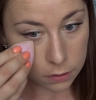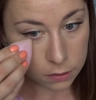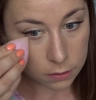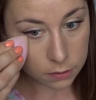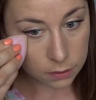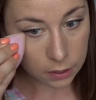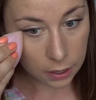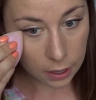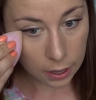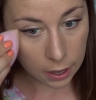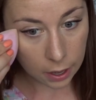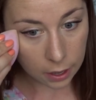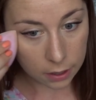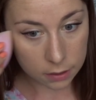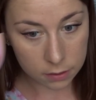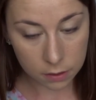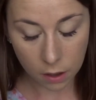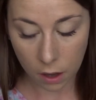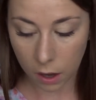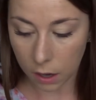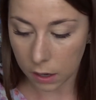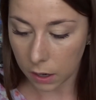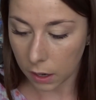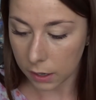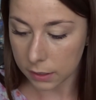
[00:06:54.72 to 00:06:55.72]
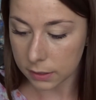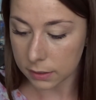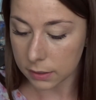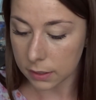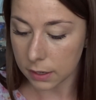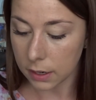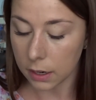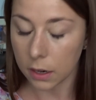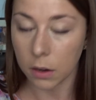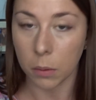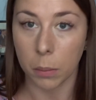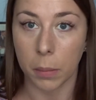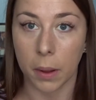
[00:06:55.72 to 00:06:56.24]
So it has highlighted a
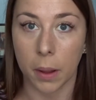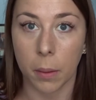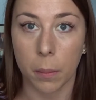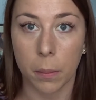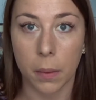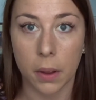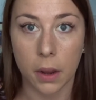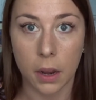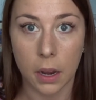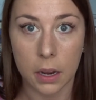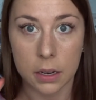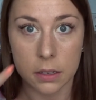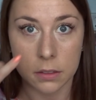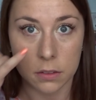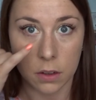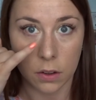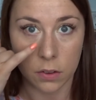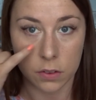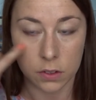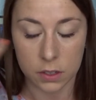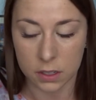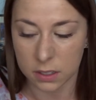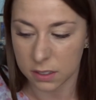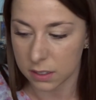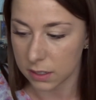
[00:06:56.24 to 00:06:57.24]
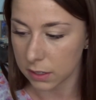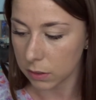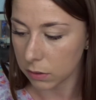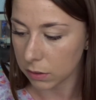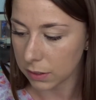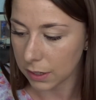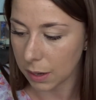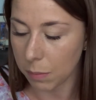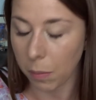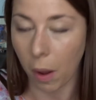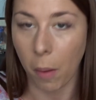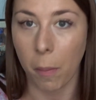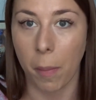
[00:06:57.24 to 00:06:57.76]
little bit, but I can still
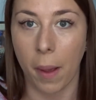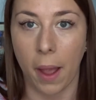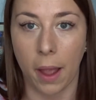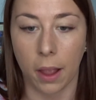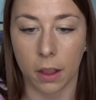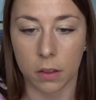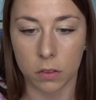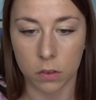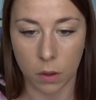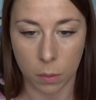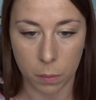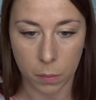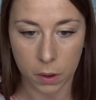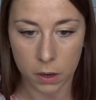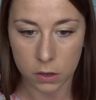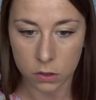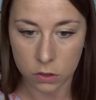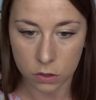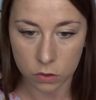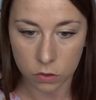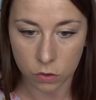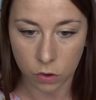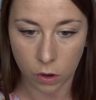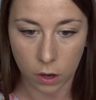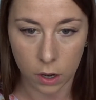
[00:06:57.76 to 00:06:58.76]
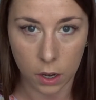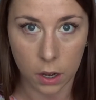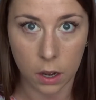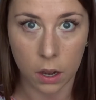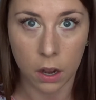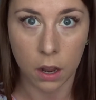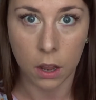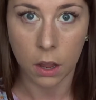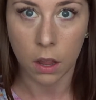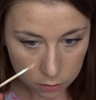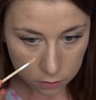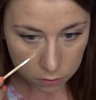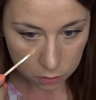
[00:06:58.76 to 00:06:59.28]
see my bag, so I might just try and
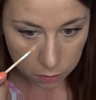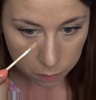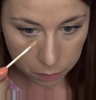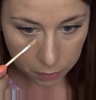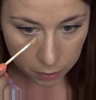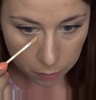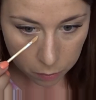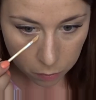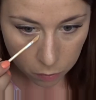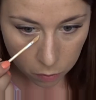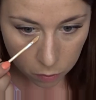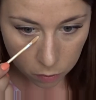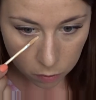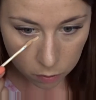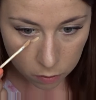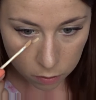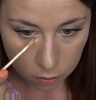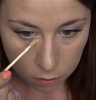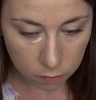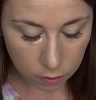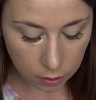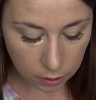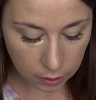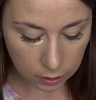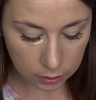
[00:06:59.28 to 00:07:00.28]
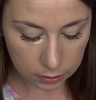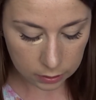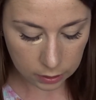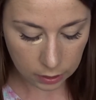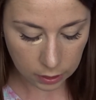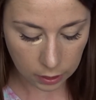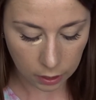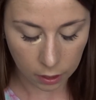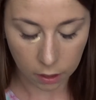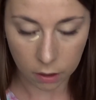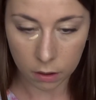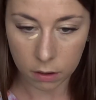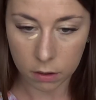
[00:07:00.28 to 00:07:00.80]
do a bit more right in
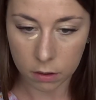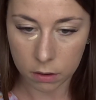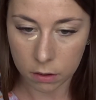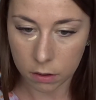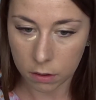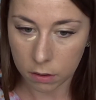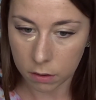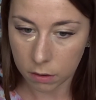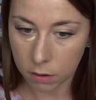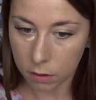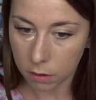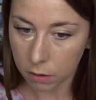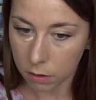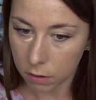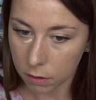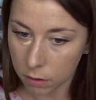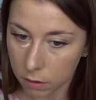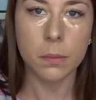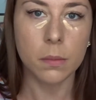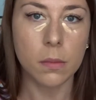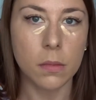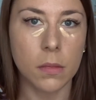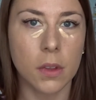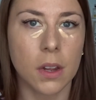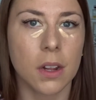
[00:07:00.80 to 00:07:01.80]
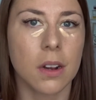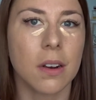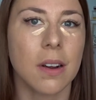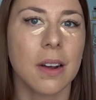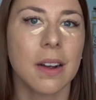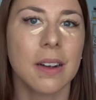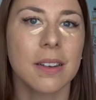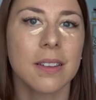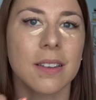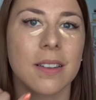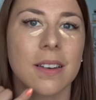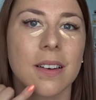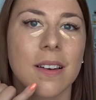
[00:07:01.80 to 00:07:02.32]
here. Oh, it
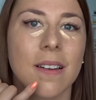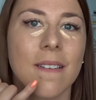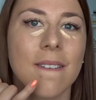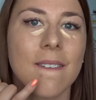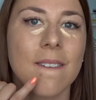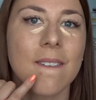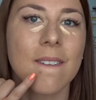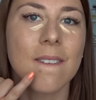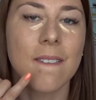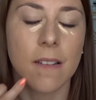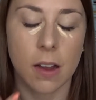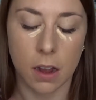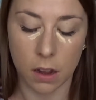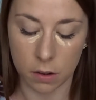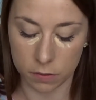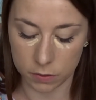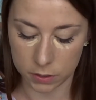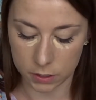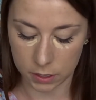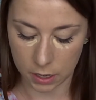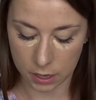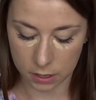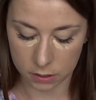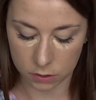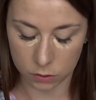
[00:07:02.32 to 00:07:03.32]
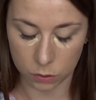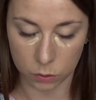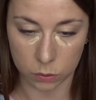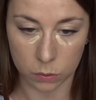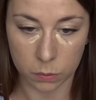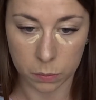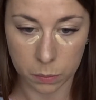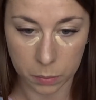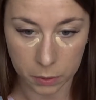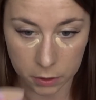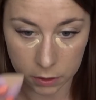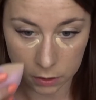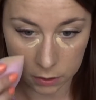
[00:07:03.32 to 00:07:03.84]
hasn't covered that at
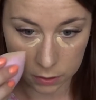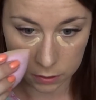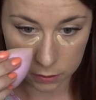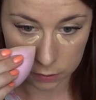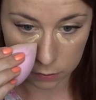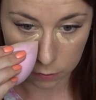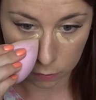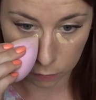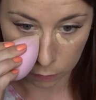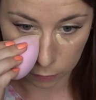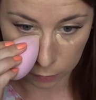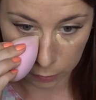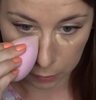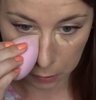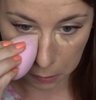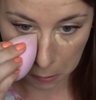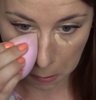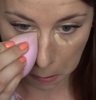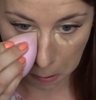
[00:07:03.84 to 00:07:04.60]
all, but that's alright.